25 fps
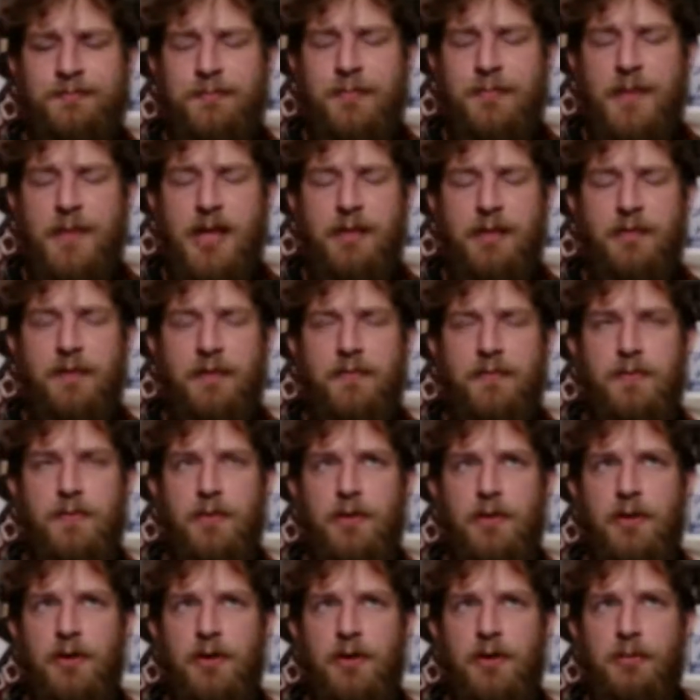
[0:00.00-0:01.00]
my
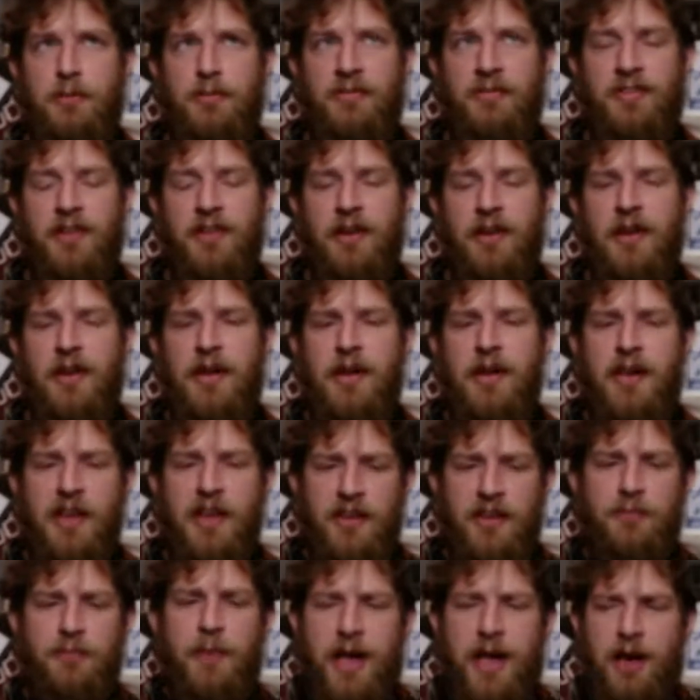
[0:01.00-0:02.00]
forearms.
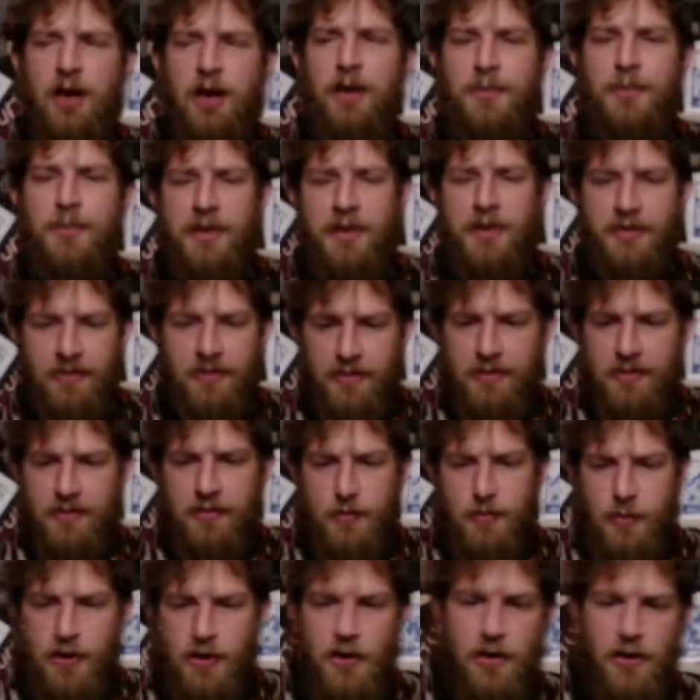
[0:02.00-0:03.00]
He's made armor. He's
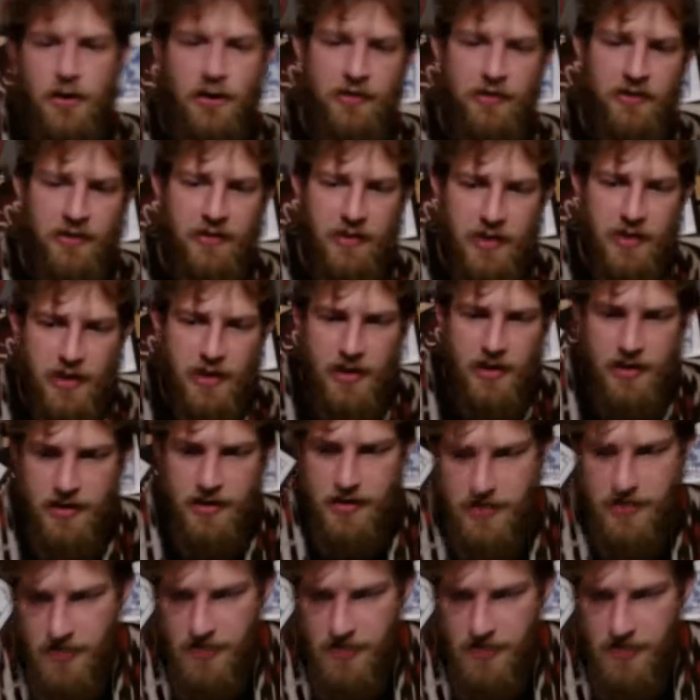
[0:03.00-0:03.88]
a real artisan guy.